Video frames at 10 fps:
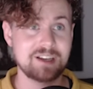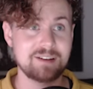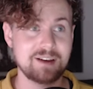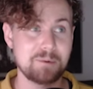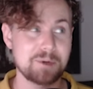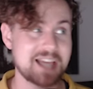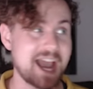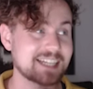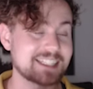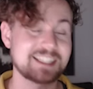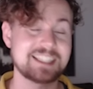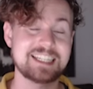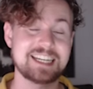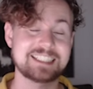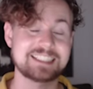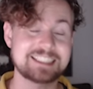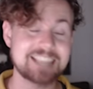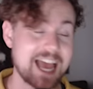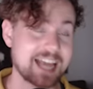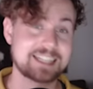and reacted the
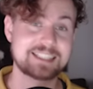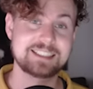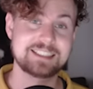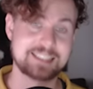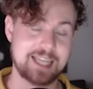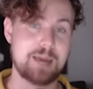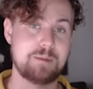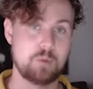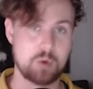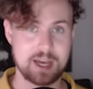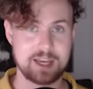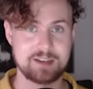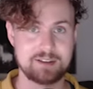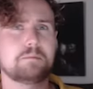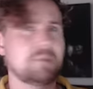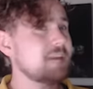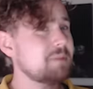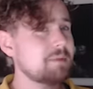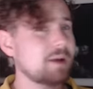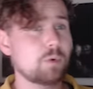exact same way. Maybe
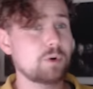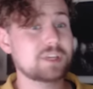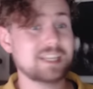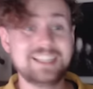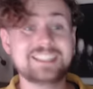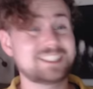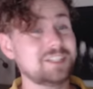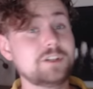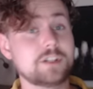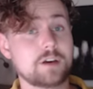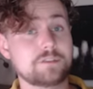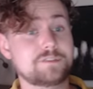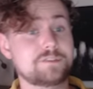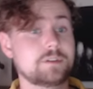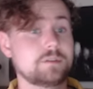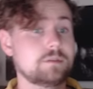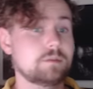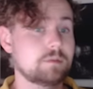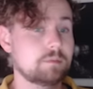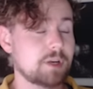my work is good enough,
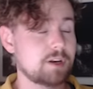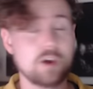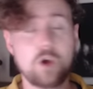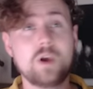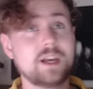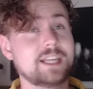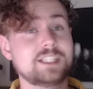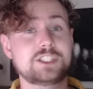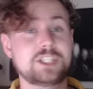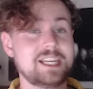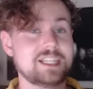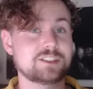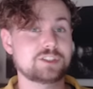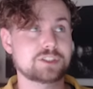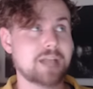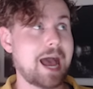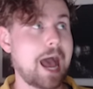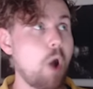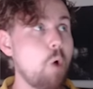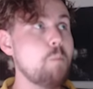but no one can change just
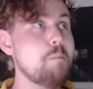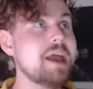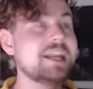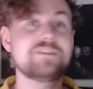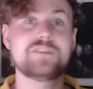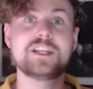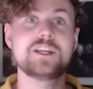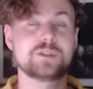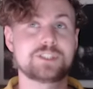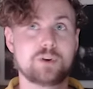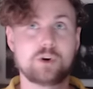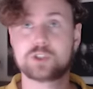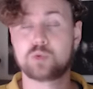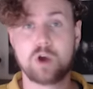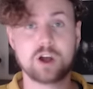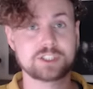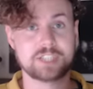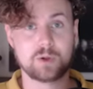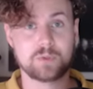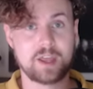how many videos there are to watch
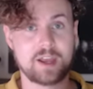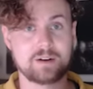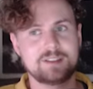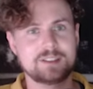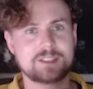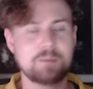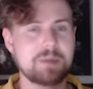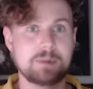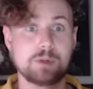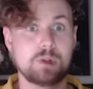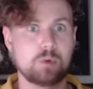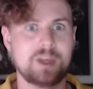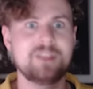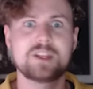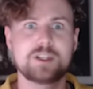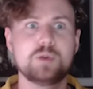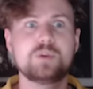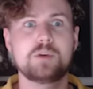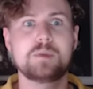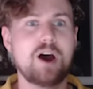out there. Some people will win the
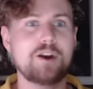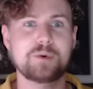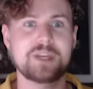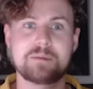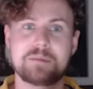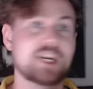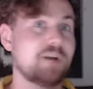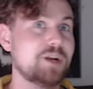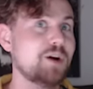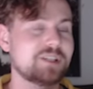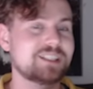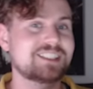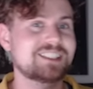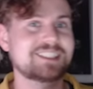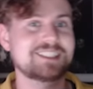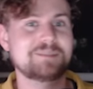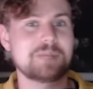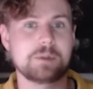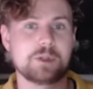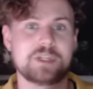YouTube lottery and become noticed,
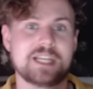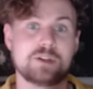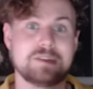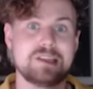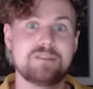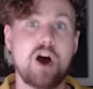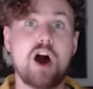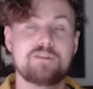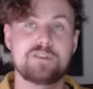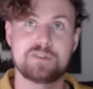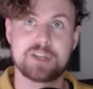people who get to live off of their